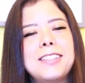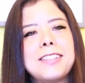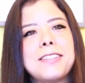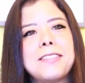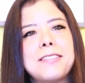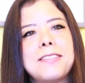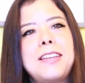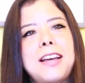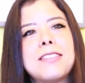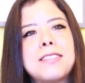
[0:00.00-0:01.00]
So
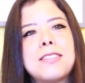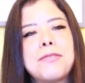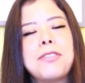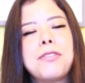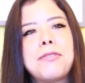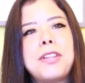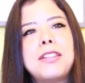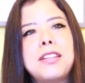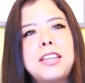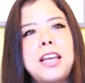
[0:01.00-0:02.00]
yes, few of
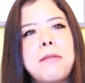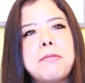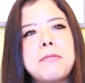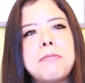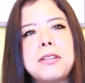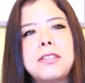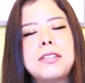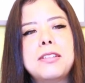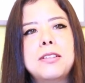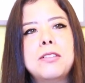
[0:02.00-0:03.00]
them they kept,
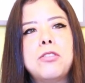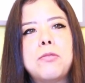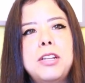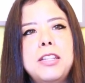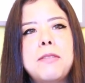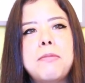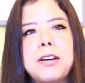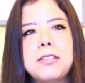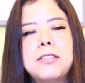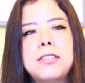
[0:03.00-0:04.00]
but uh, normally the
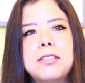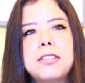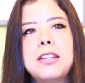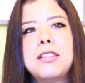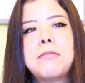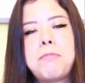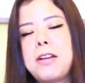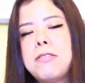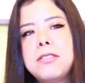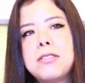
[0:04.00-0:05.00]
mother and the
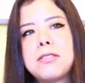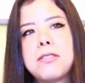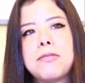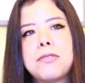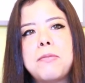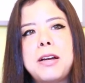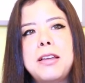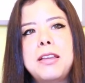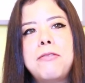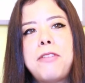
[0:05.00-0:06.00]
parents of
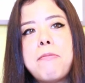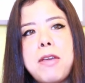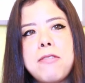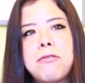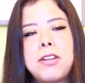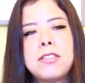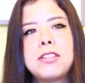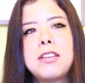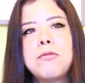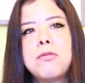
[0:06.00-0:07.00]
my female
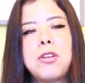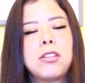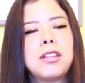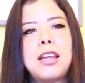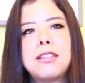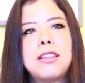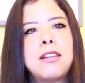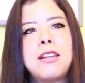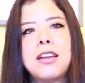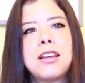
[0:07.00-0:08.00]
friends they will not let
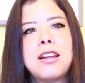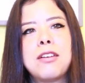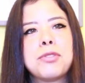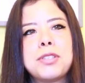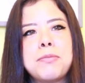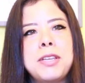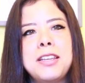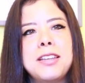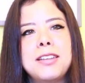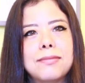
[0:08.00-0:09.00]
them hanging out with me.